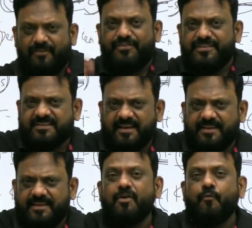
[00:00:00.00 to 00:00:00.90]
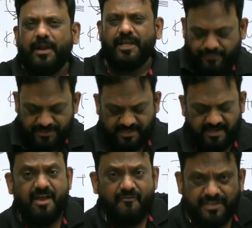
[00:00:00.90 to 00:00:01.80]
and physically. What is
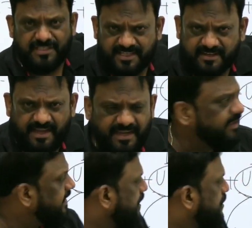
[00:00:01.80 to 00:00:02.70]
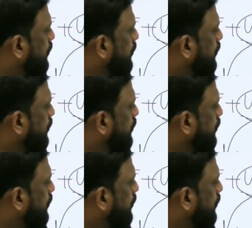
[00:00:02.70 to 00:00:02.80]
physically? Physically, it